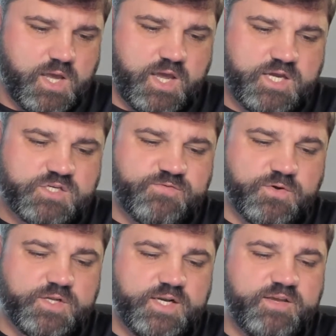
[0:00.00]
As
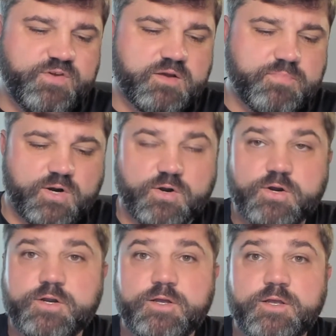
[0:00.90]
for the living
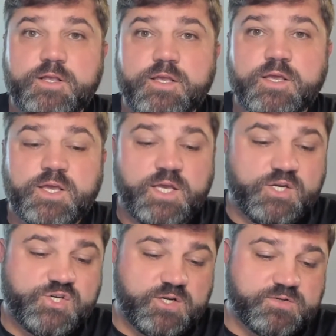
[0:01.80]
bird, he
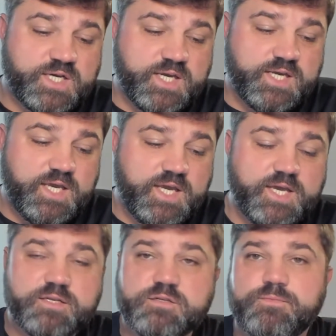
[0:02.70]
shall take
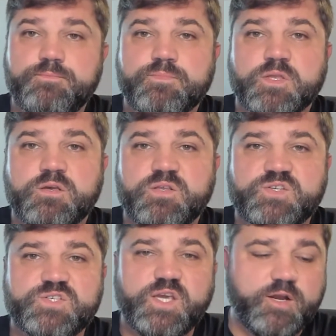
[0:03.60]
it, the
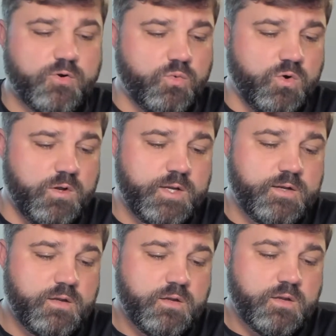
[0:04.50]
cedar
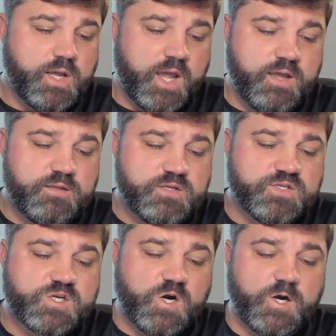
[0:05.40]
wood, and the
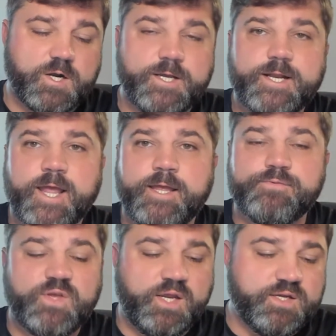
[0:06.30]
scarlet,
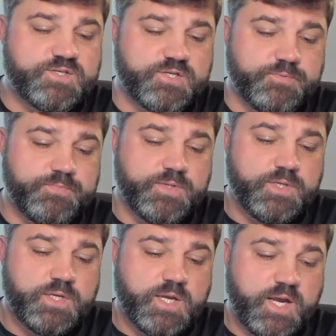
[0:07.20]
and the hyssop,
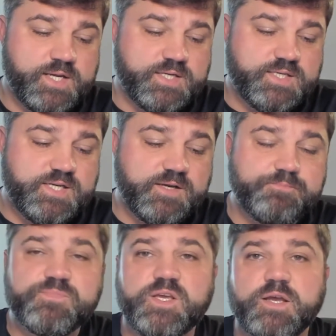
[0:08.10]
and
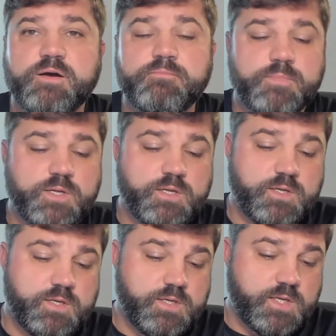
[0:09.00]
dip them
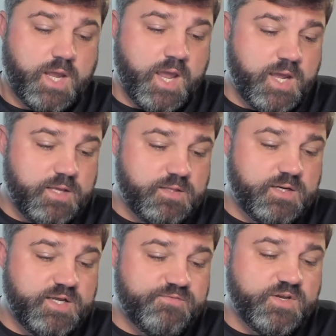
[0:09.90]
and the
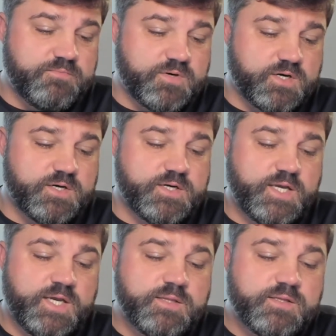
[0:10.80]
living bird
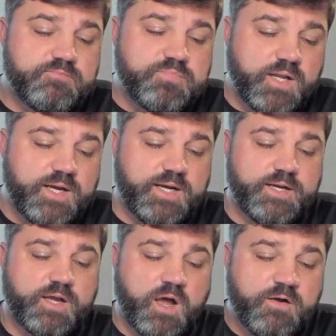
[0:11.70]
in the
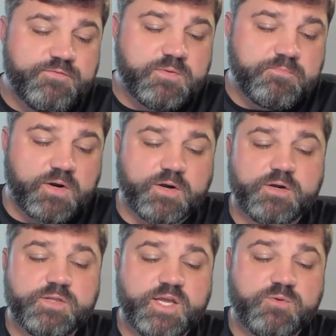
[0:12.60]
blood of the
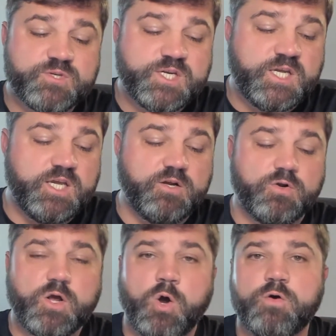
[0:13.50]
bird that was
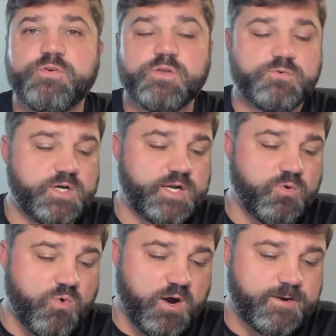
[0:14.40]
killed over the running
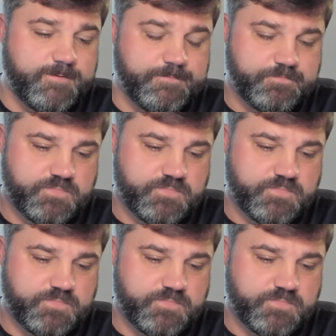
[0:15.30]
water.